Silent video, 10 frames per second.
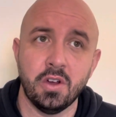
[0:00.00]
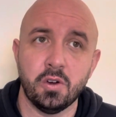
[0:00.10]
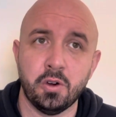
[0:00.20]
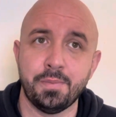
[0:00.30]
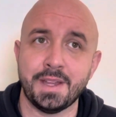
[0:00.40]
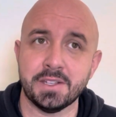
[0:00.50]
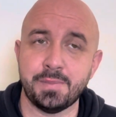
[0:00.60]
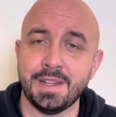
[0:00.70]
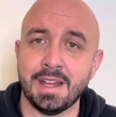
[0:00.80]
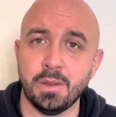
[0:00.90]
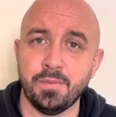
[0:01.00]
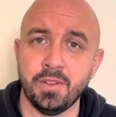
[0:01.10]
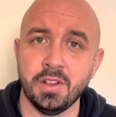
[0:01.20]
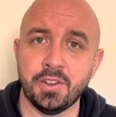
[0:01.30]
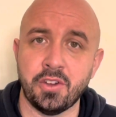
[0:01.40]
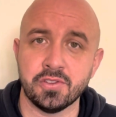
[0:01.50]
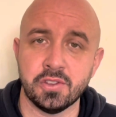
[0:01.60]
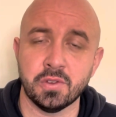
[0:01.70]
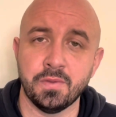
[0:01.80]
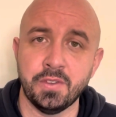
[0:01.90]
Hope that's been helpful and not
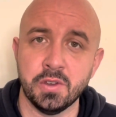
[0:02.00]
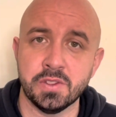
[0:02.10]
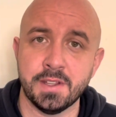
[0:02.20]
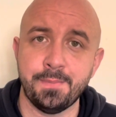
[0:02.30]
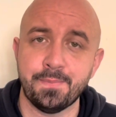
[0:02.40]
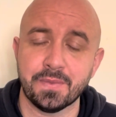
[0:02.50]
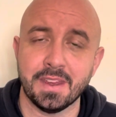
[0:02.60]
too confusing.